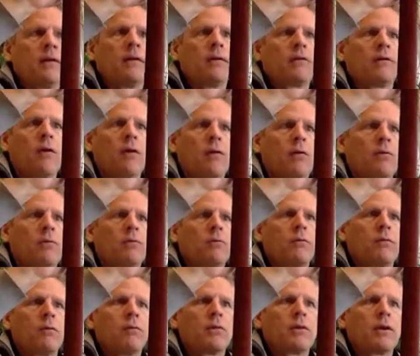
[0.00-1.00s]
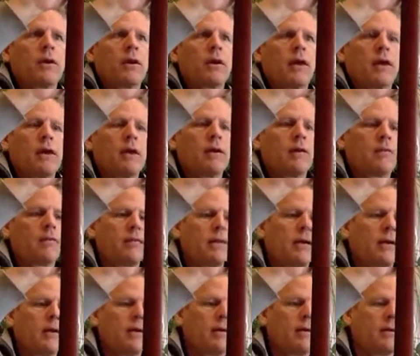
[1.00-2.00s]
So what we're going to have
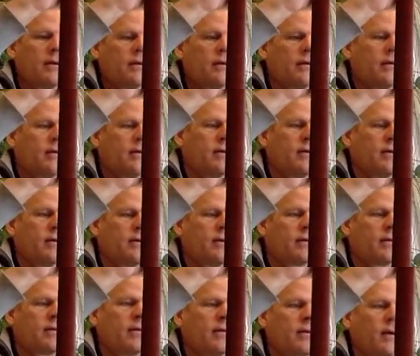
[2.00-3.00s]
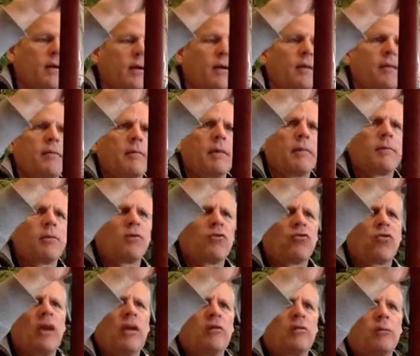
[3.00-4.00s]
is this. I'm going to
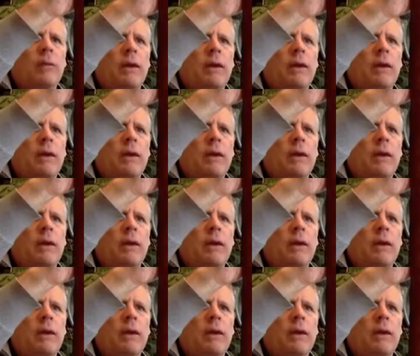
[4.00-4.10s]
change